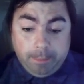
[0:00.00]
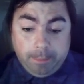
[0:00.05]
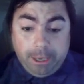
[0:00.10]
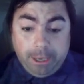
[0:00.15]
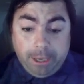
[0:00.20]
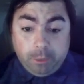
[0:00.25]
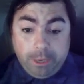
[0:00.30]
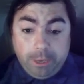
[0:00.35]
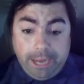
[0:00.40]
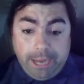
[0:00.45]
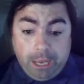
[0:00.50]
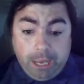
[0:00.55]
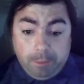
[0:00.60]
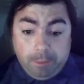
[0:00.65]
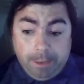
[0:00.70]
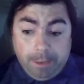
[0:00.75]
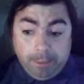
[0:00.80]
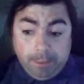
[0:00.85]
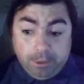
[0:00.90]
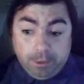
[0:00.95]
By the way,
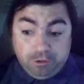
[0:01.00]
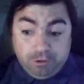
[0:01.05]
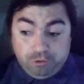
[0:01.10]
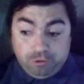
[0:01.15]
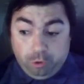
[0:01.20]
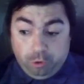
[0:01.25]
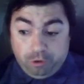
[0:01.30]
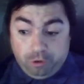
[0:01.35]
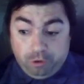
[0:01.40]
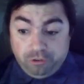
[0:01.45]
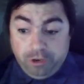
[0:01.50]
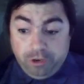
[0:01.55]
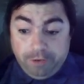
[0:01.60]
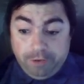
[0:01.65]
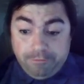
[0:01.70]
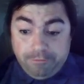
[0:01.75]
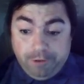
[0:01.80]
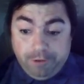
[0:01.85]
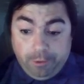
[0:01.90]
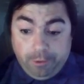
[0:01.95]
Alabama is still listed
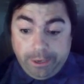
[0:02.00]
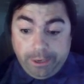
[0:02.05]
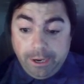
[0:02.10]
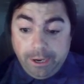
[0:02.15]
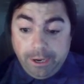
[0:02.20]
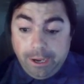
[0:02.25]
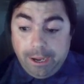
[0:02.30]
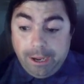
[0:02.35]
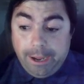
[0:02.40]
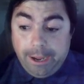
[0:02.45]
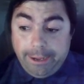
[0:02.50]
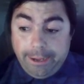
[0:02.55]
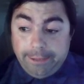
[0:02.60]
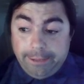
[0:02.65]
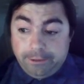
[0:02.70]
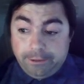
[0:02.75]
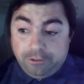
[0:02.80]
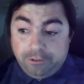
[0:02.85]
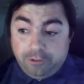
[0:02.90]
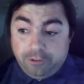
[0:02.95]
at very high
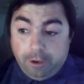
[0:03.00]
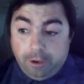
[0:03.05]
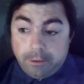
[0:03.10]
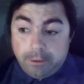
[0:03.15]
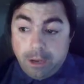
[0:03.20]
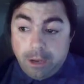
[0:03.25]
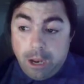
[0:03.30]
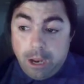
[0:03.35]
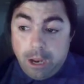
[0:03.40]
at this time.